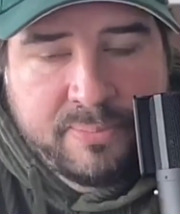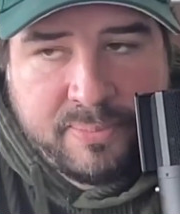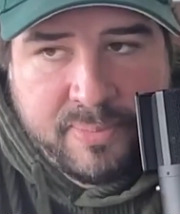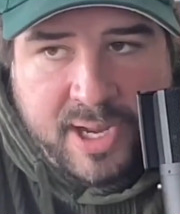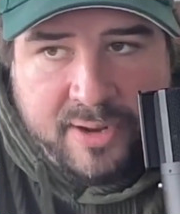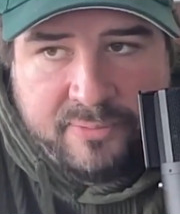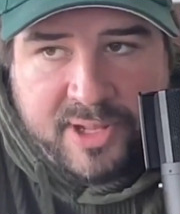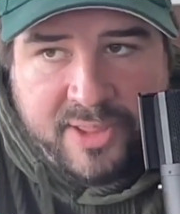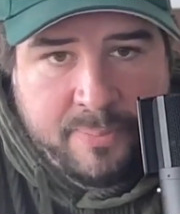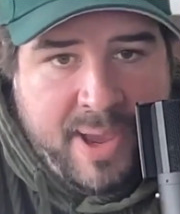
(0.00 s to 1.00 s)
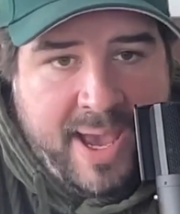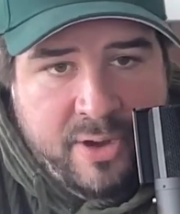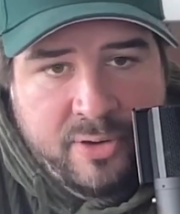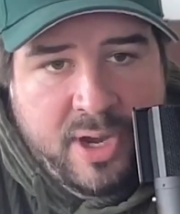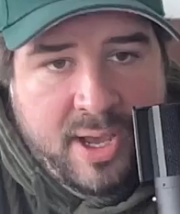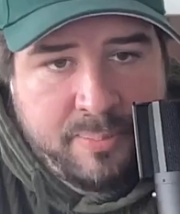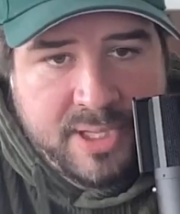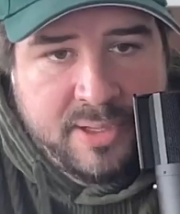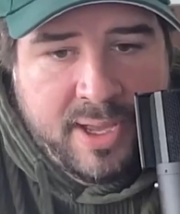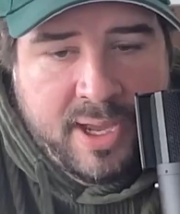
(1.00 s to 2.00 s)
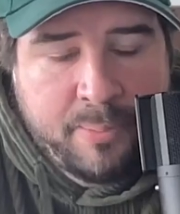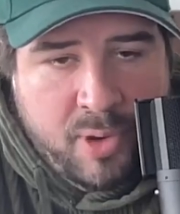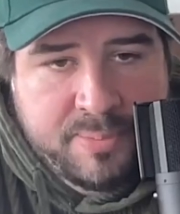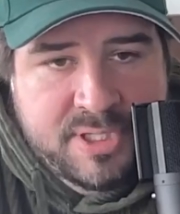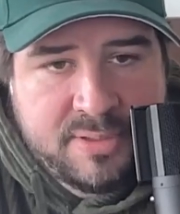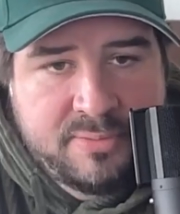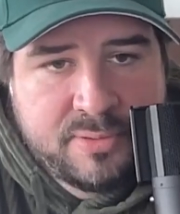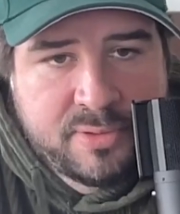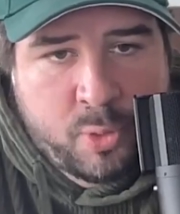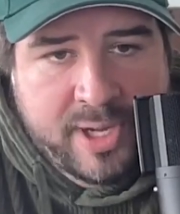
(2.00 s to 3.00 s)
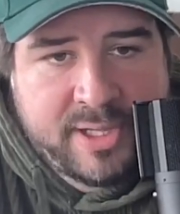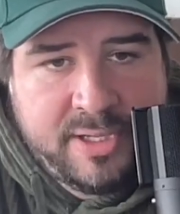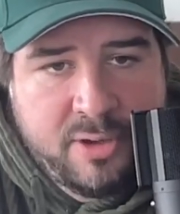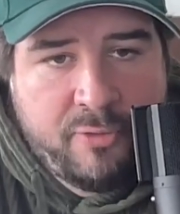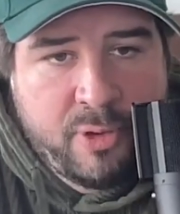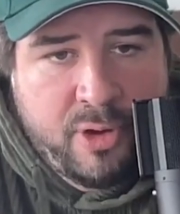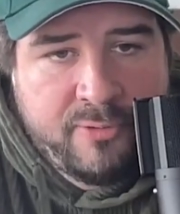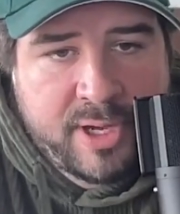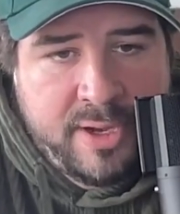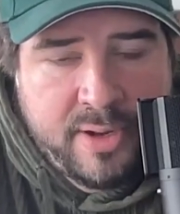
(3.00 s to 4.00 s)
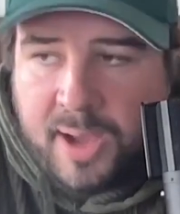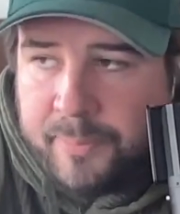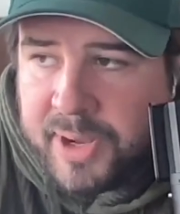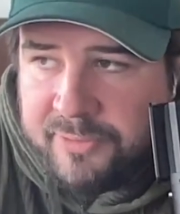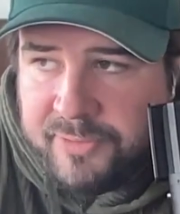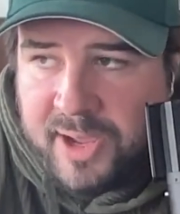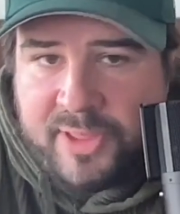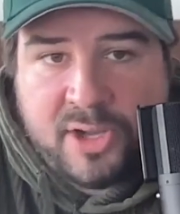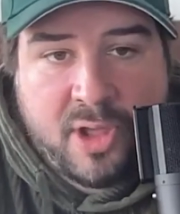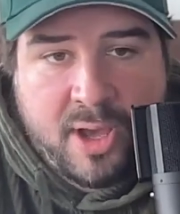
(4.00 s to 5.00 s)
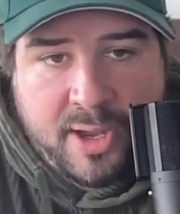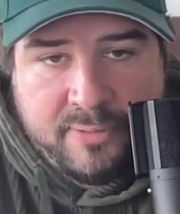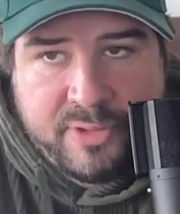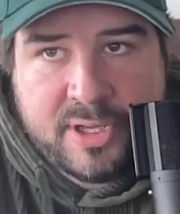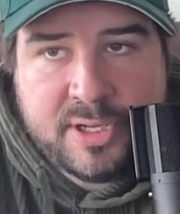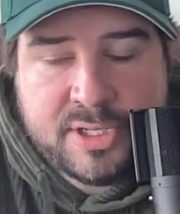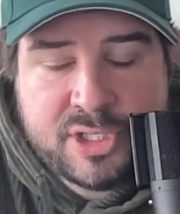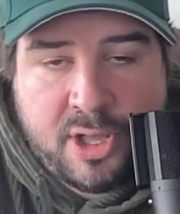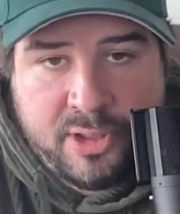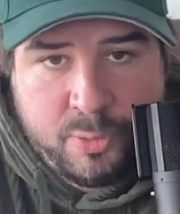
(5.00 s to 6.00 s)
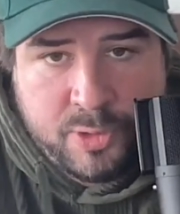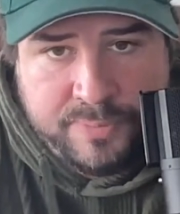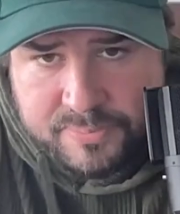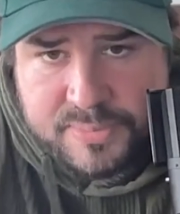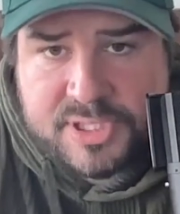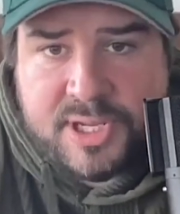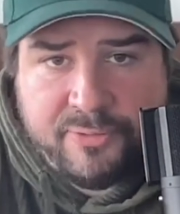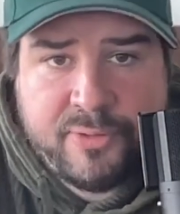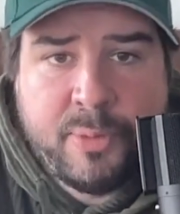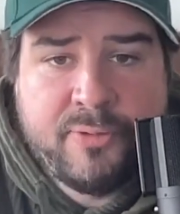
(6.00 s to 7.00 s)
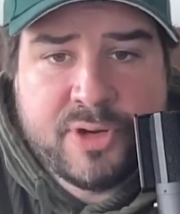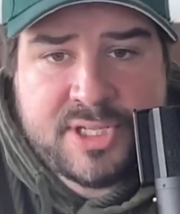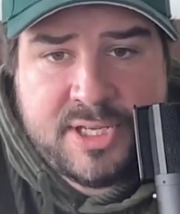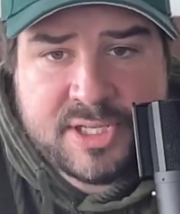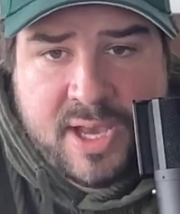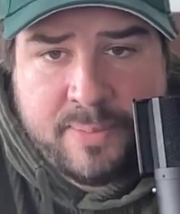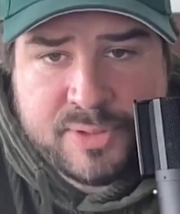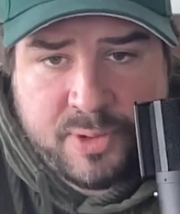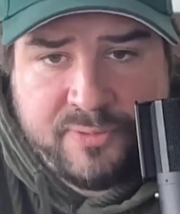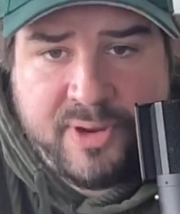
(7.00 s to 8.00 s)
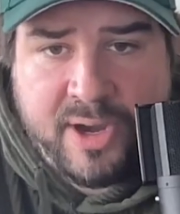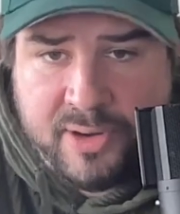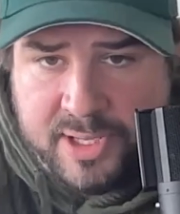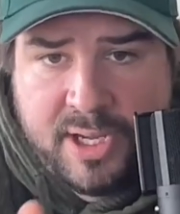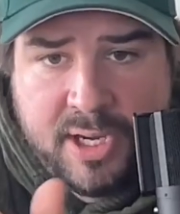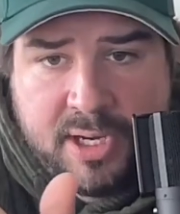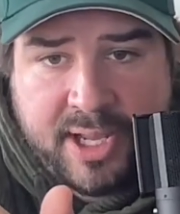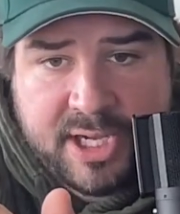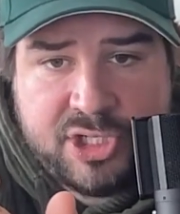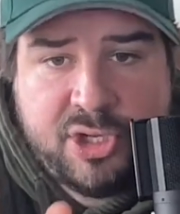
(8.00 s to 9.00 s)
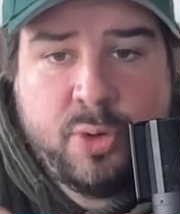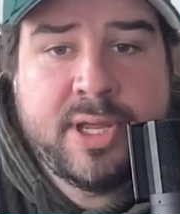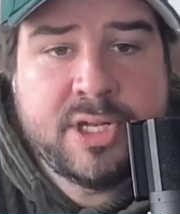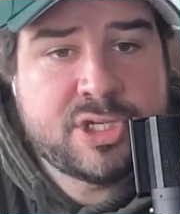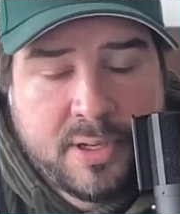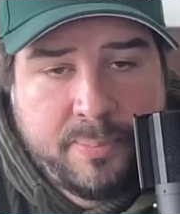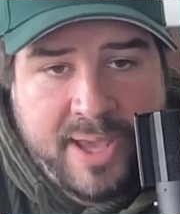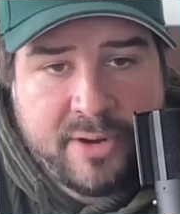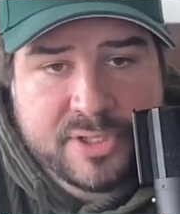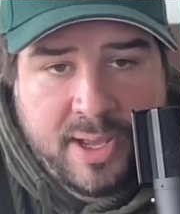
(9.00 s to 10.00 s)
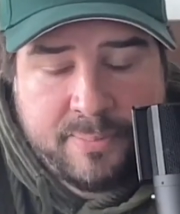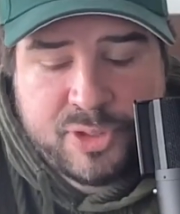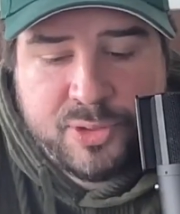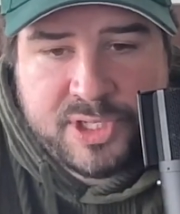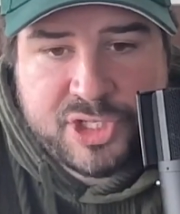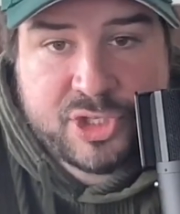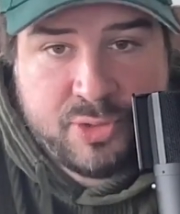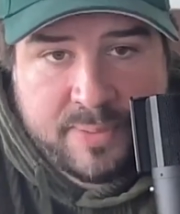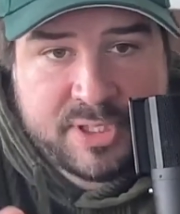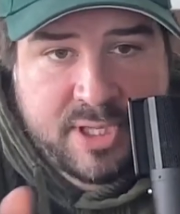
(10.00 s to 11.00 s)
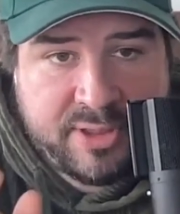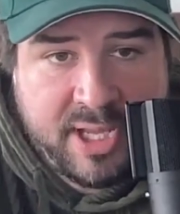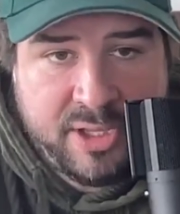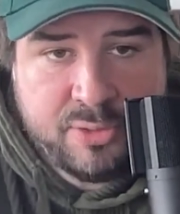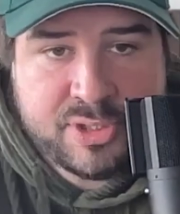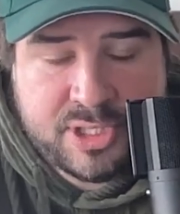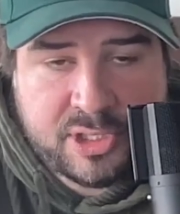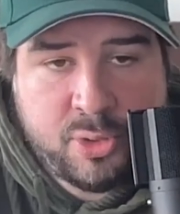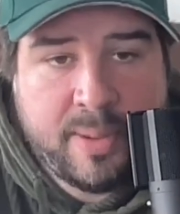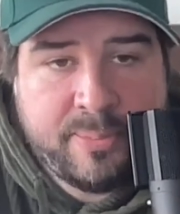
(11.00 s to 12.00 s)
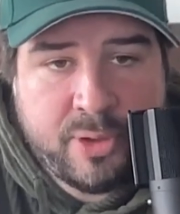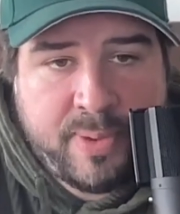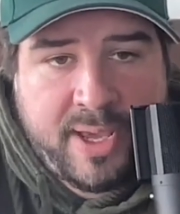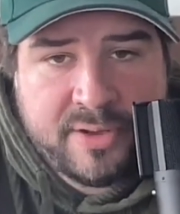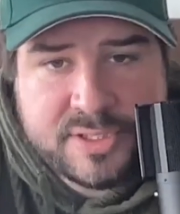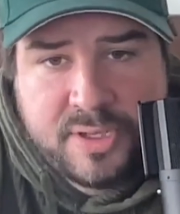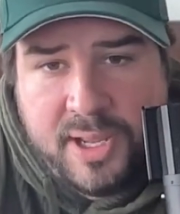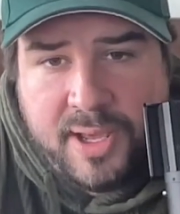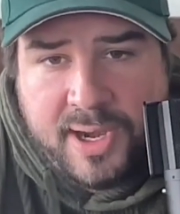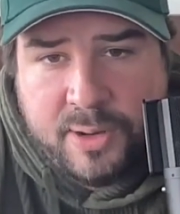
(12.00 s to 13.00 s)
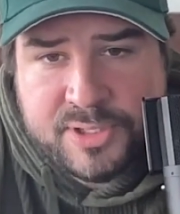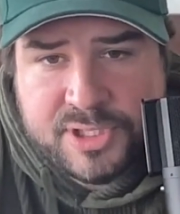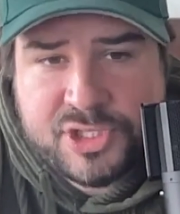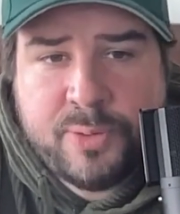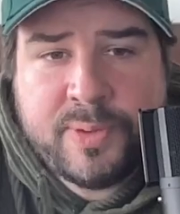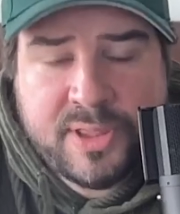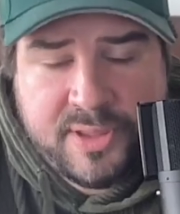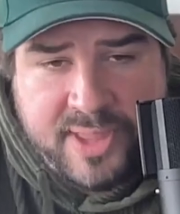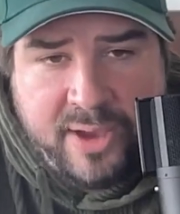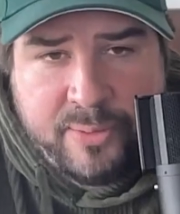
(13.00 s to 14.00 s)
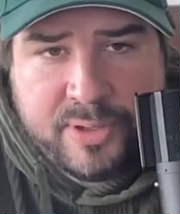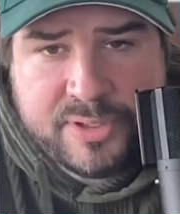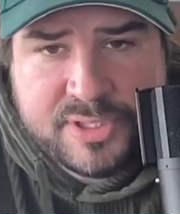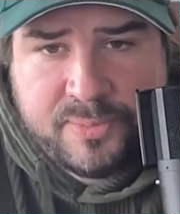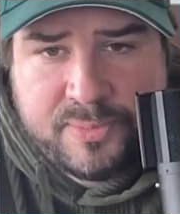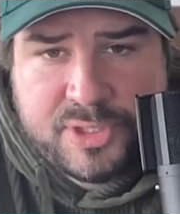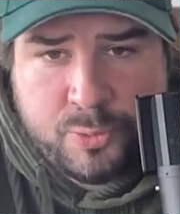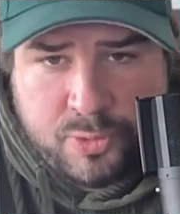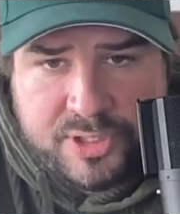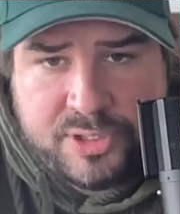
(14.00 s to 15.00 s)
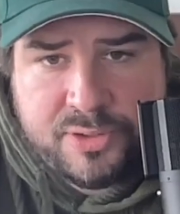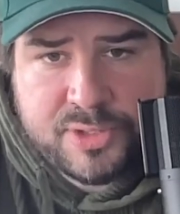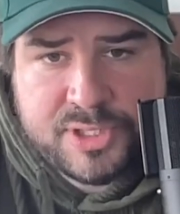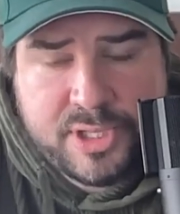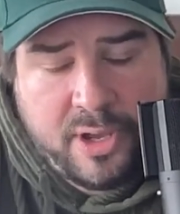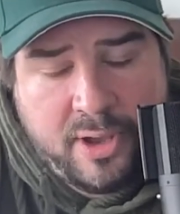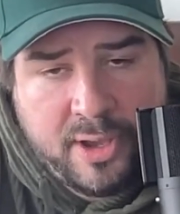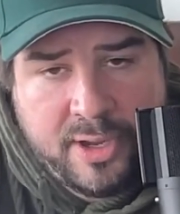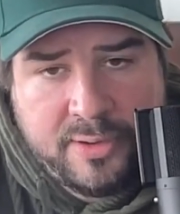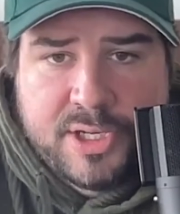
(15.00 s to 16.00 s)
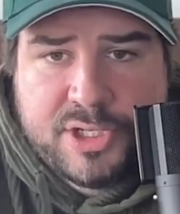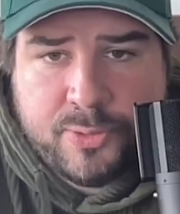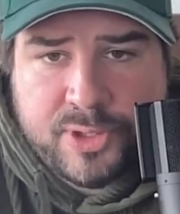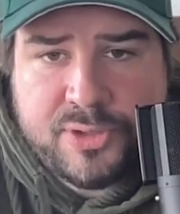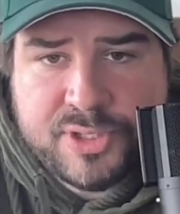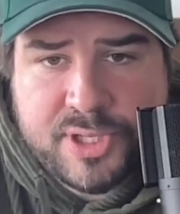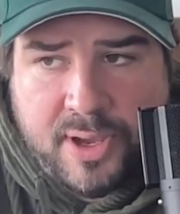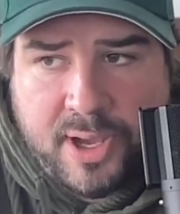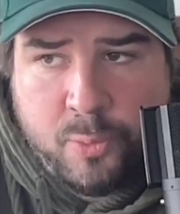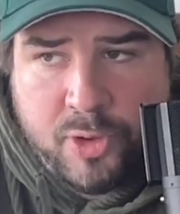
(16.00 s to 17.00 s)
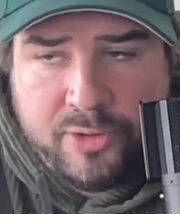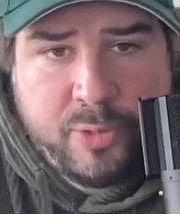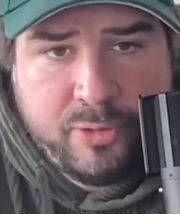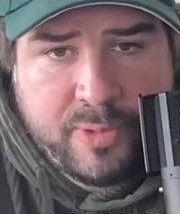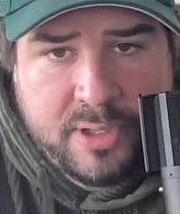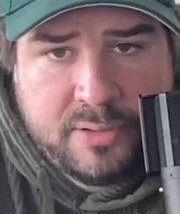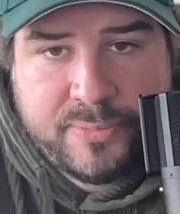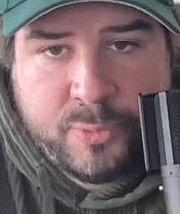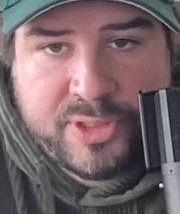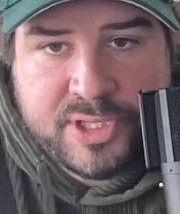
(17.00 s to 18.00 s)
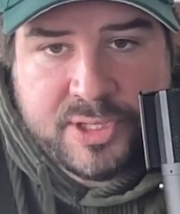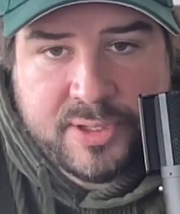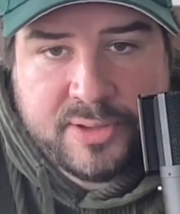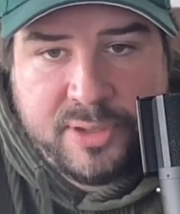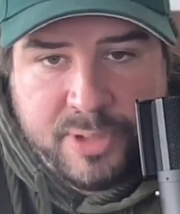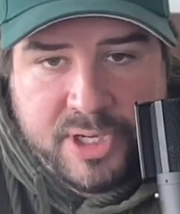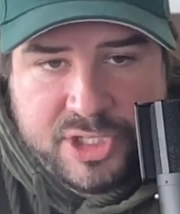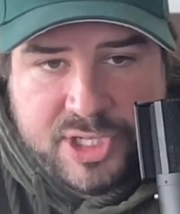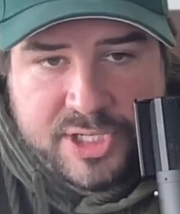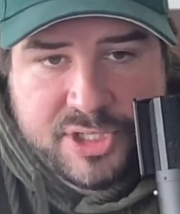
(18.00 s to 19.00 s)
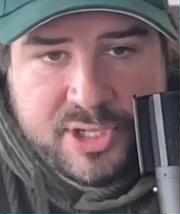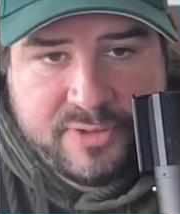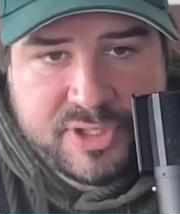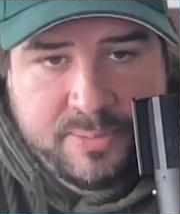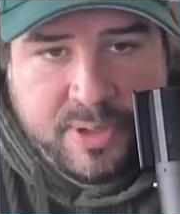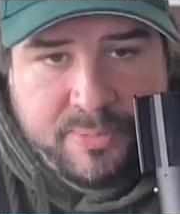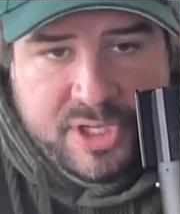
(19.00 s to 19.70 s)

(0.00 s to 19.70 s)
kind of let the pattern not be abrupted quickly over and over again. But I find that a lot of the solid wood stuff from overseas comes with very like 2 inch panels, 2 inch strips that they use to glue up their panels. And I was assuming that that was to reduce on wood movement with the humidity changes, obviously by being